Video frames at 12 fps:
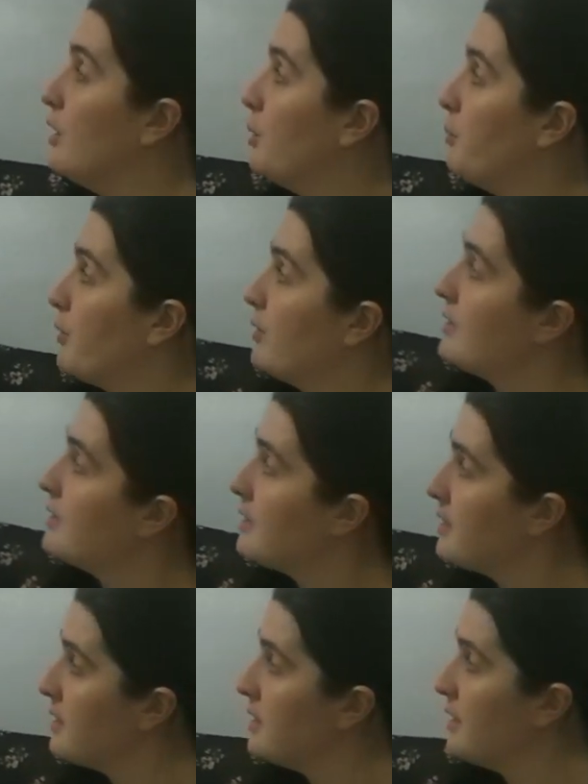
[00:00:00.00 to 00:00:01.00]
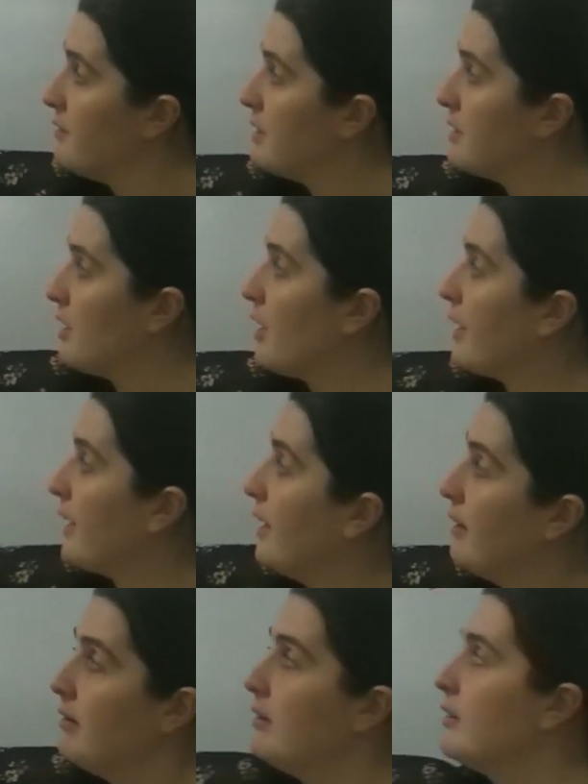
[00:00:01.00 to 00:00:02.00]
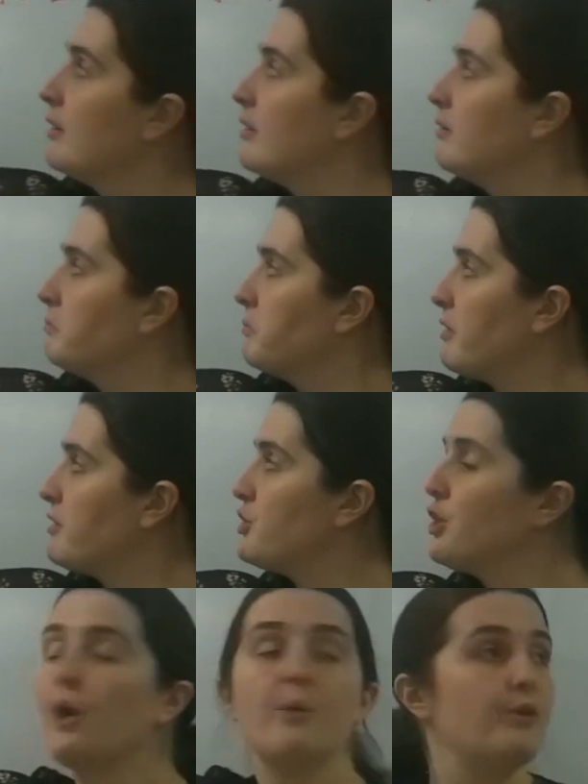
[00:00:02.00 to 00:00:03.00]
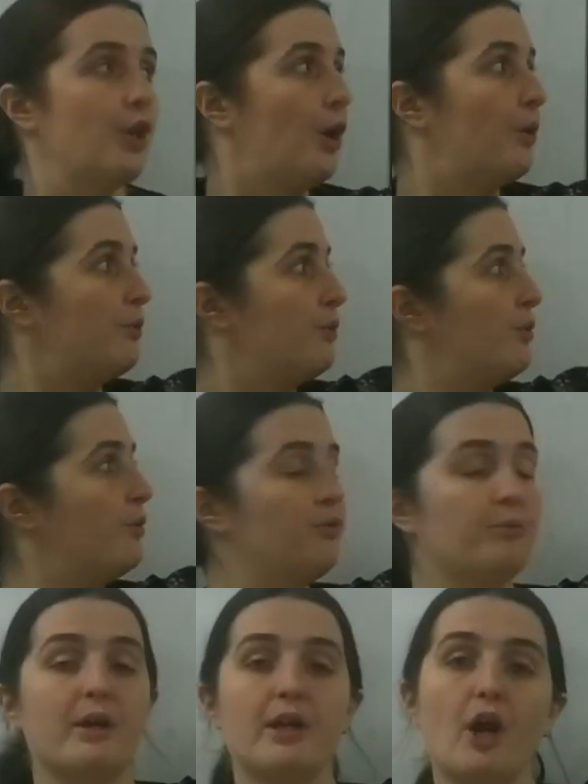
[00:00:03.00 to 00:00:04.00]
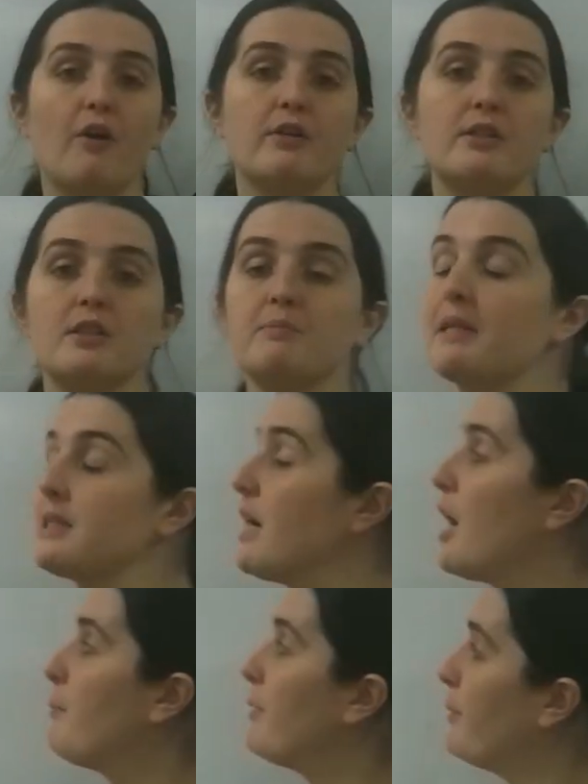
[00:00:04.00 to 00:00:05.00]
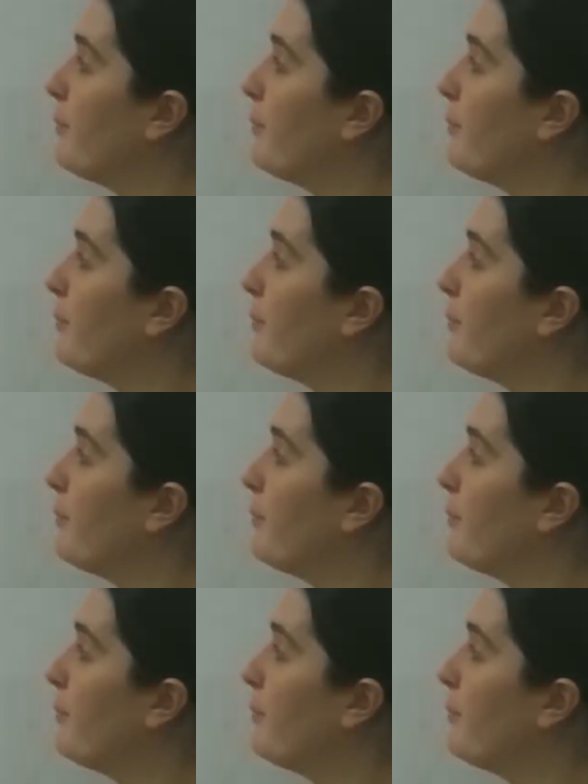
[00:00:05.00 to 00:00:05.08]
Because this is a series circuit, there is no node for my current to split up.